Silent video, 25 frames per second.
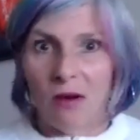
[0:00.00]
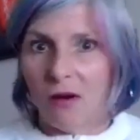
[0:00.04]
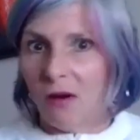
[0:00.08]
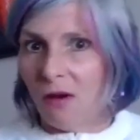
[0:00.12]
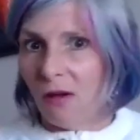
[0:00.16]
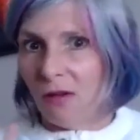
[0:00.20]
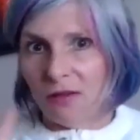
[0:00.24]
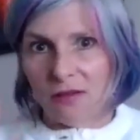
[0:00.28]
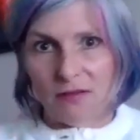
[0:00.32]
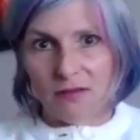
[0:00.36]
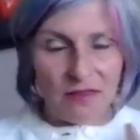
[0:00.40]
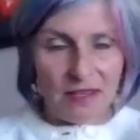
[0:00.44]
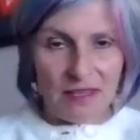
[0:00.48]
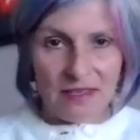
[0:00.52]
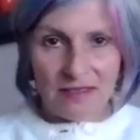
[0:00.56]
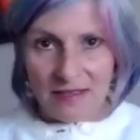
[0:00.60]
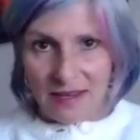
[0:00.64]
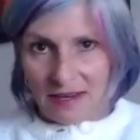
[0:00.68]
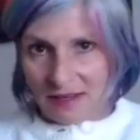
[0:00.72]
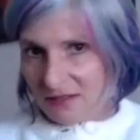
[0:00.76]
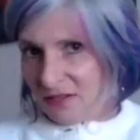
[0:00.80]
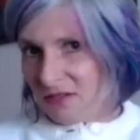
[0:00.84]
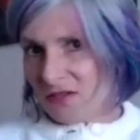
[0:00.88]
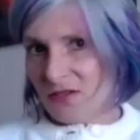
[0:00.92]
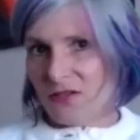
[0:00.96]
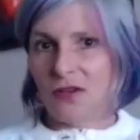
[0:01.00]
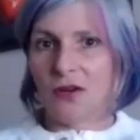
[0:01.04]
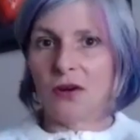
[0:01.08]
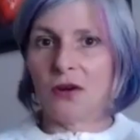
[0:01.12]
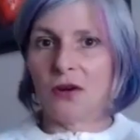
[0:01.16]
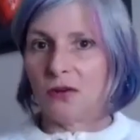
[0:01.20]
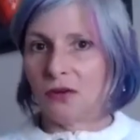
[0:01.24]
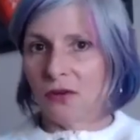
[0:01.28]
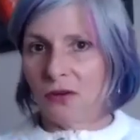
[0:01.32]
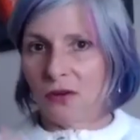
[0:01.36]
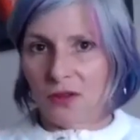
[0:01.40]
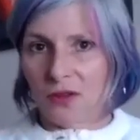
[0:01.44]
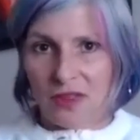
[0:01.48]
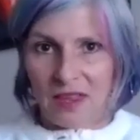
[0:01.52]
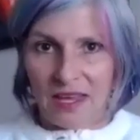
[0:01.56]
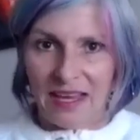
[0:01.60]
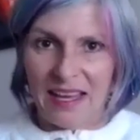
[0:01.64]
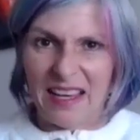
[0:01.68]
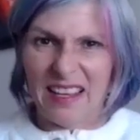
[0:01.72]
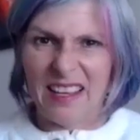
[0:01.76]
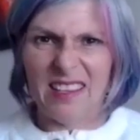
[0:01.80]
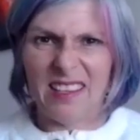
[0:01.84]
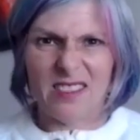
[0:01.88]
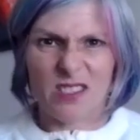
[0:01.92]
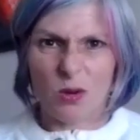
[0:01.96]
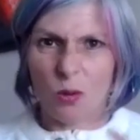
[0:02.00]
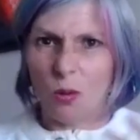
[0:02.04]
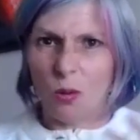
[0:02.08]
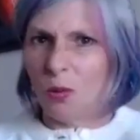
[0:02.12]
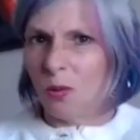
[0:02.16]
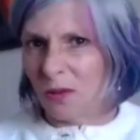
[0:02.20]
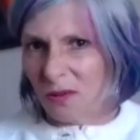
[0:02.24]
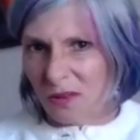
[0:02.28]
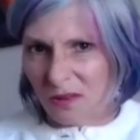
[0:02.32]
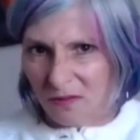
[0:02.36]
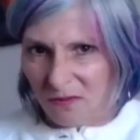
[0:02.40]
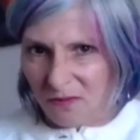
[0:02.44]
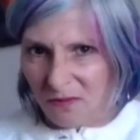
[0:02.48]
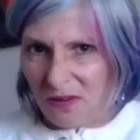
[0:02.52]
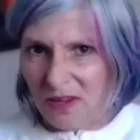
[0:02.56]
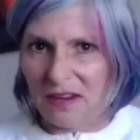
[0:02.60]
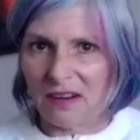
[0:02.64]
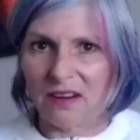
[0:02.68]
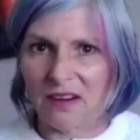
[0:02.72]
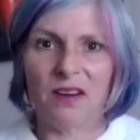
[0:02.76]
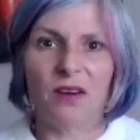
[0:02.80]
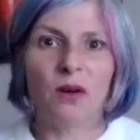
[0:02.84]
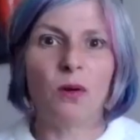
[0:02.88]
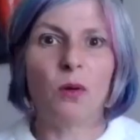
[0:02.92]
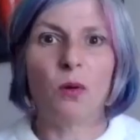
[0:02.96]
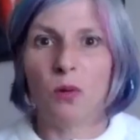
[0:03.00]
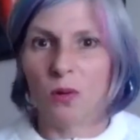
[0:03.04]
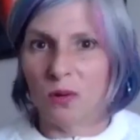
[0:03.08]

all of these external things or the fear